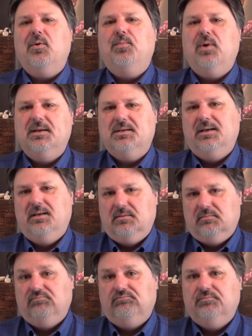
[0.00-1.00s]
president,
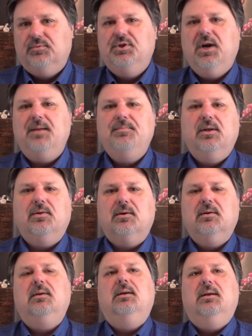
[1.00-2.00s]
John Miller,